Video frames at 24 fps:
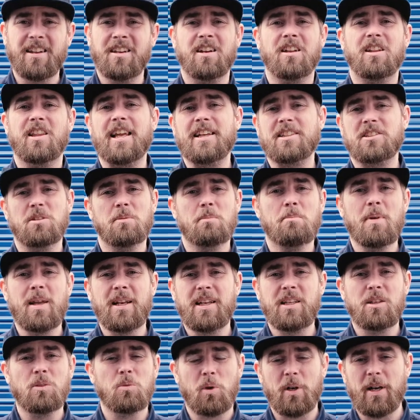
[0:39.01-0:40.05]
an Alexa
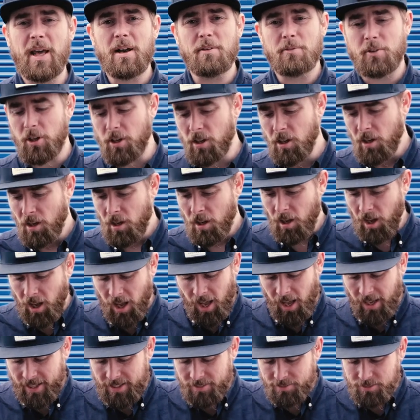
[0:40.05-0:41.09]
Mini, whatever,
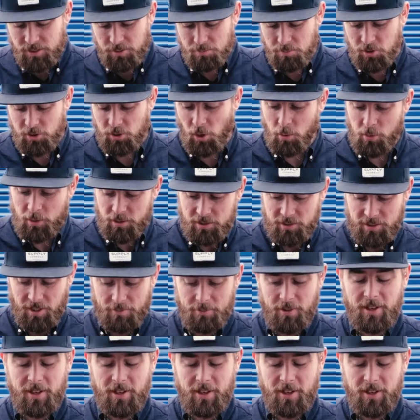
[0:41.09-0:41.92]
uh, even some Sony stuff.